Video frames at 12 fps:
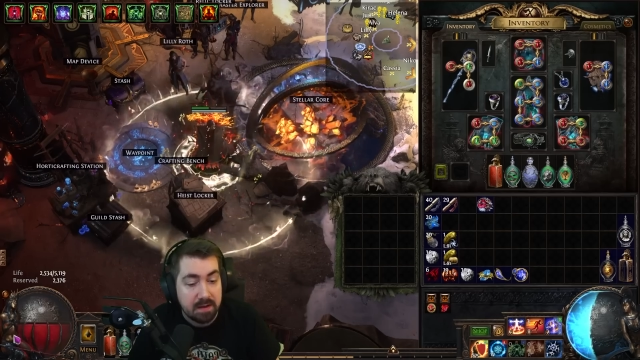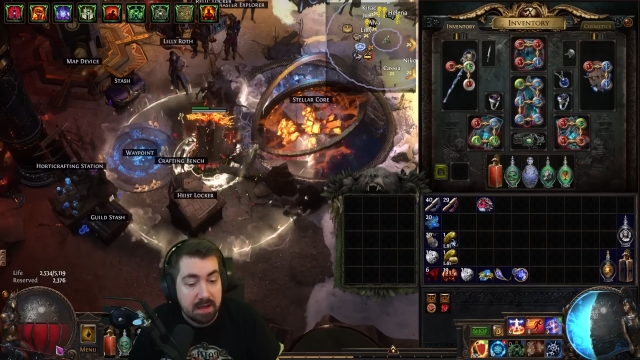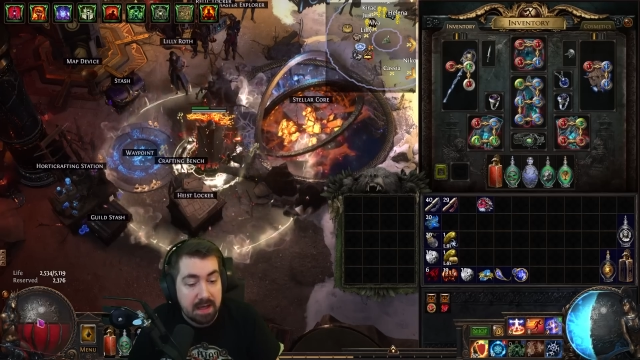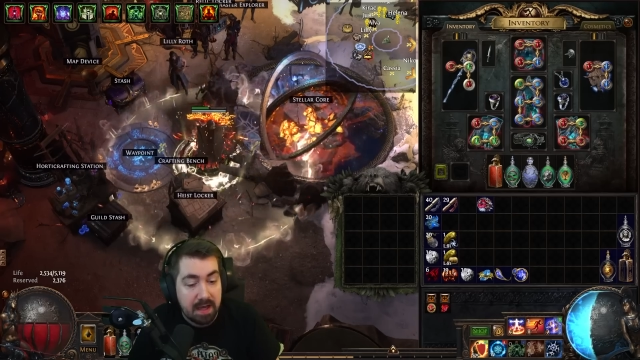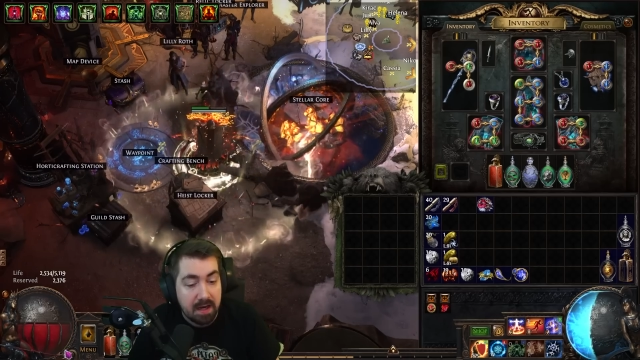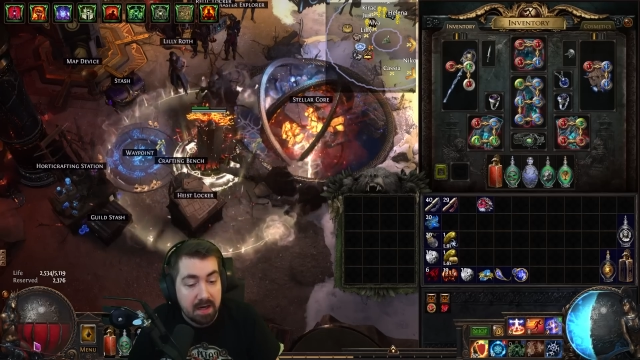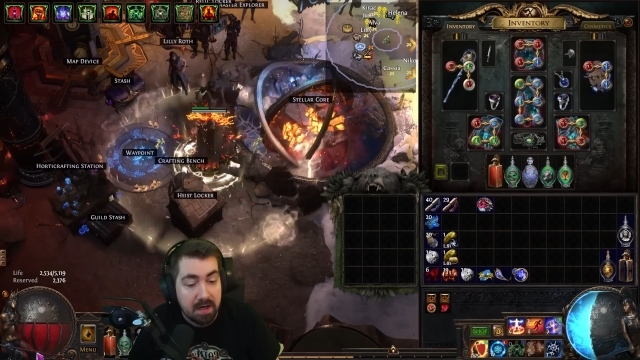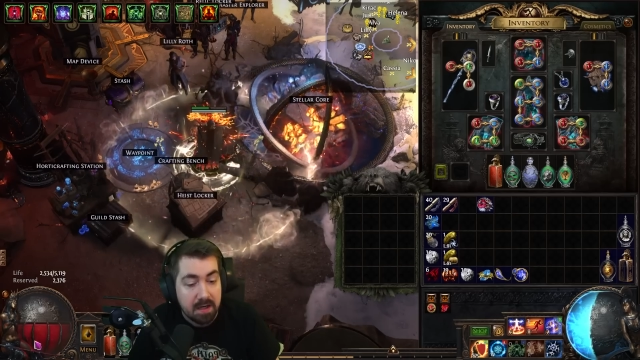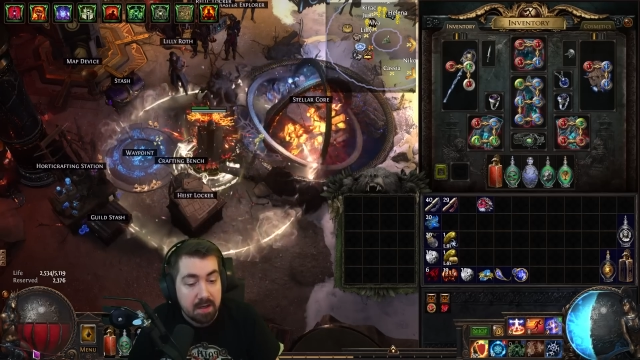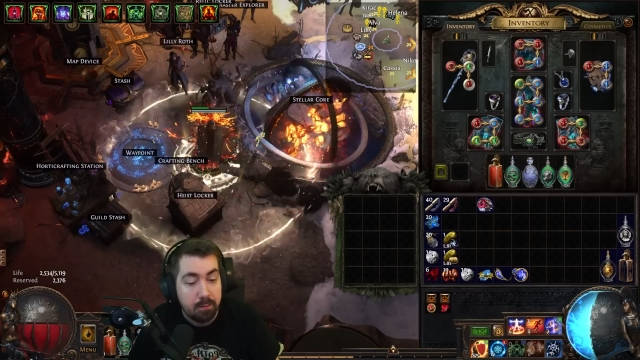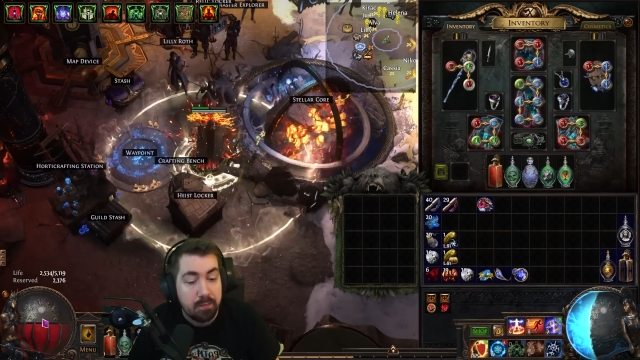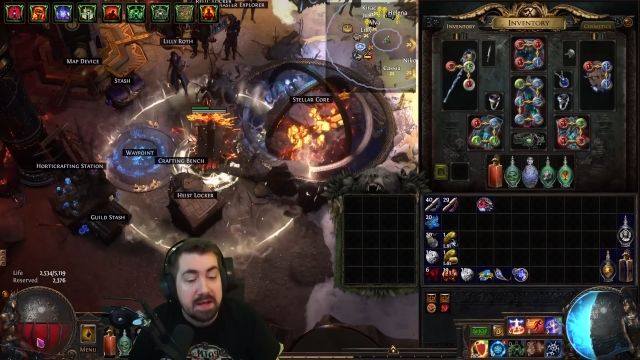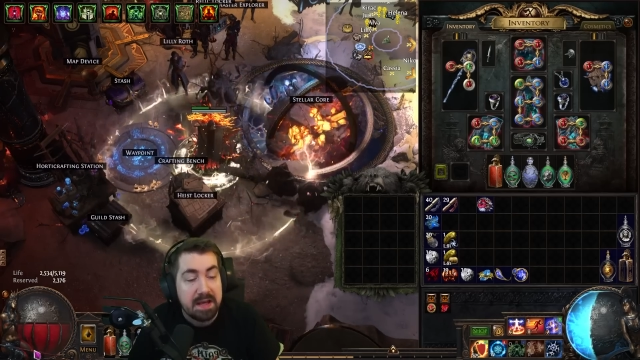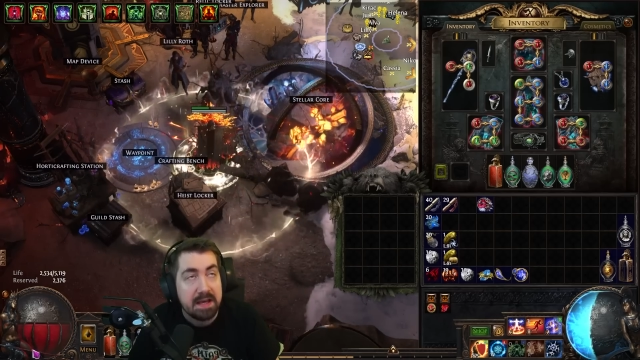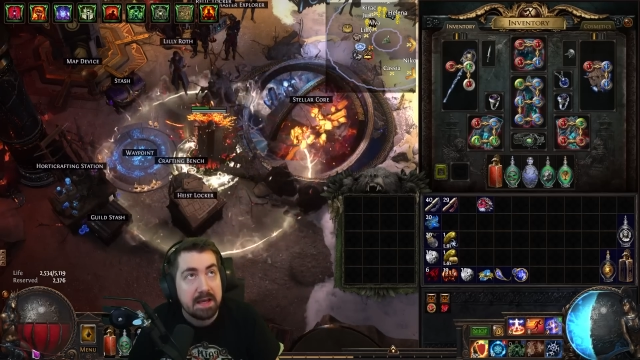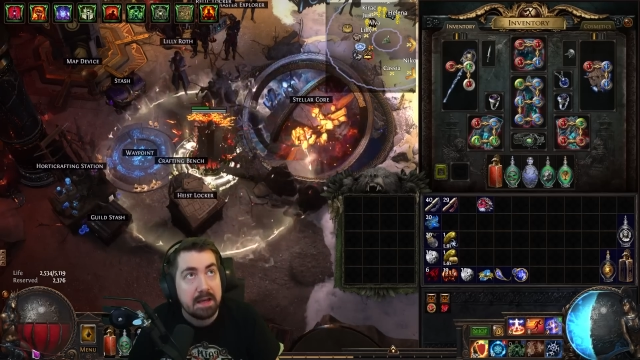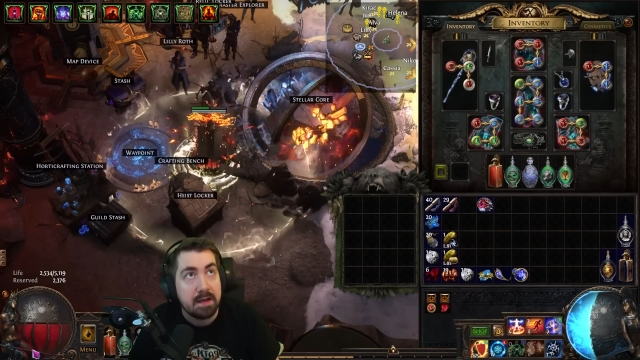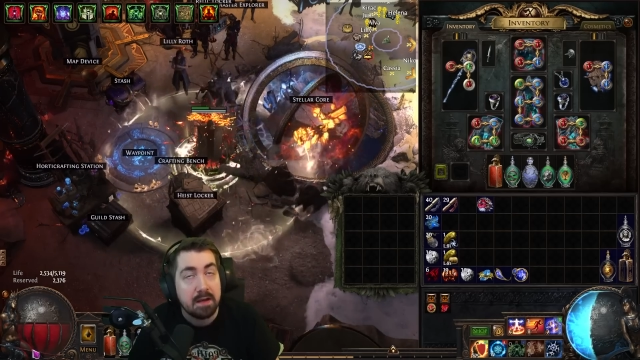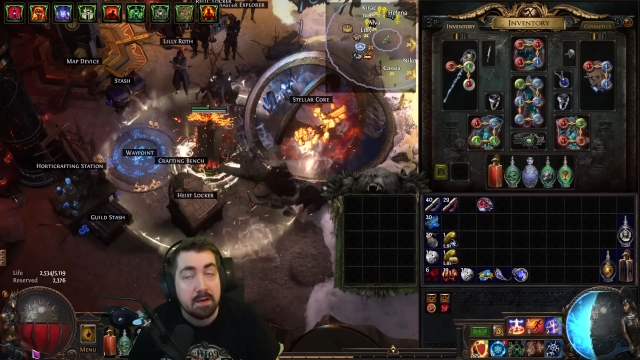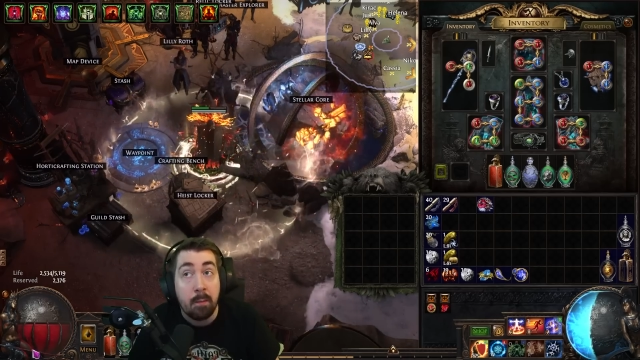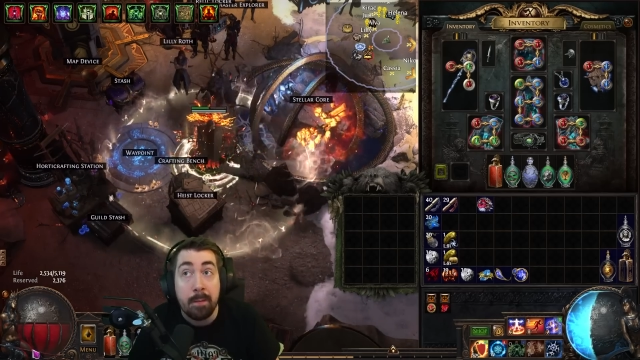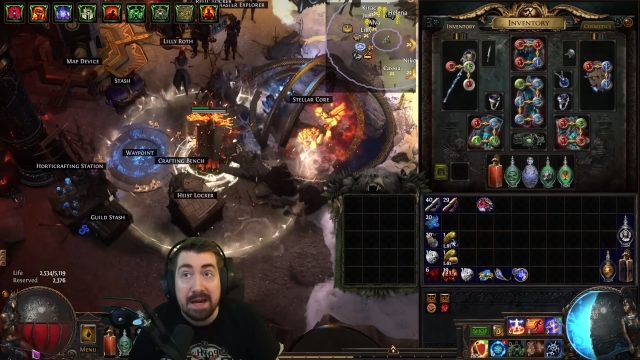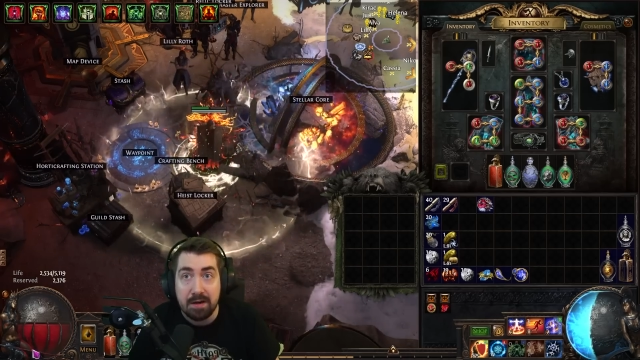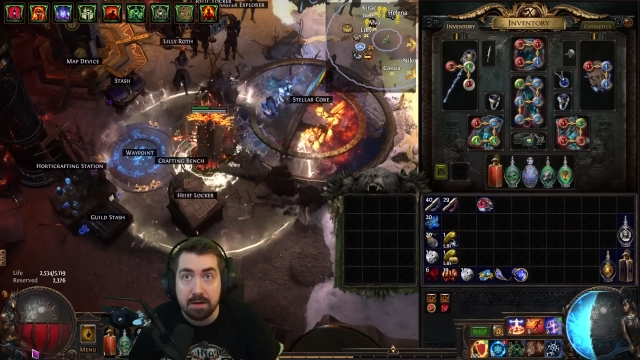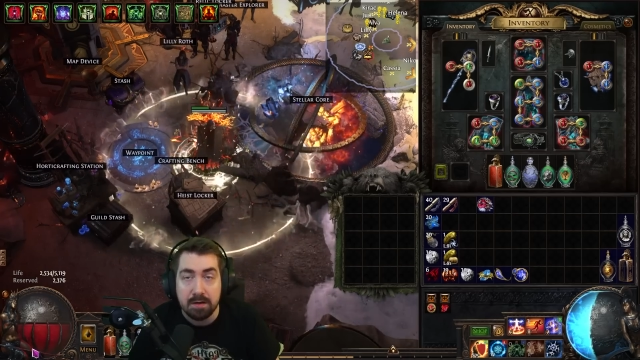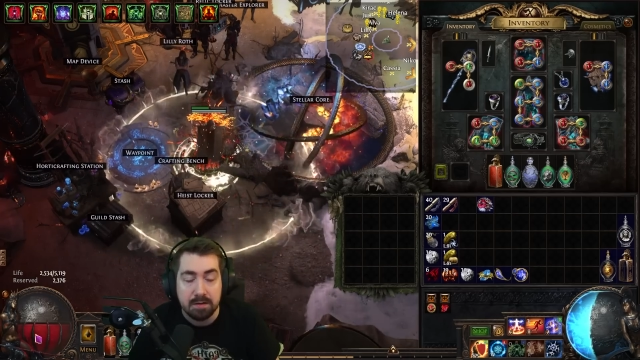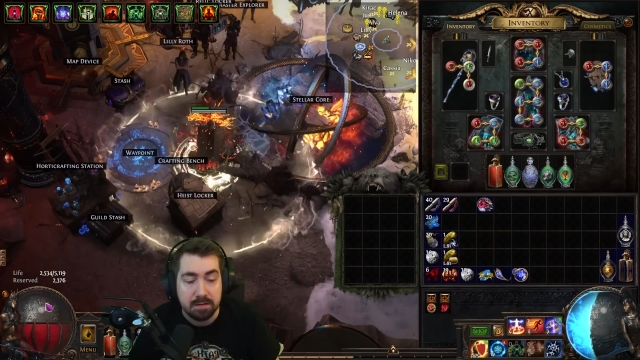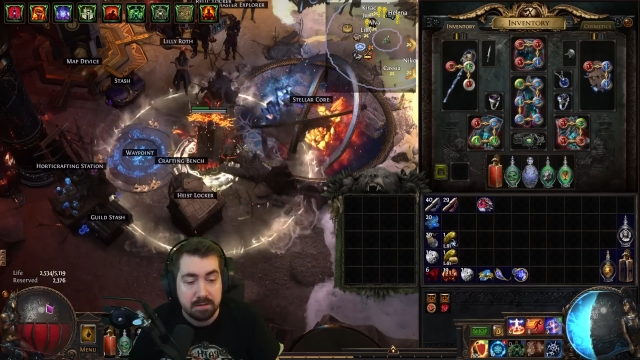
here being better.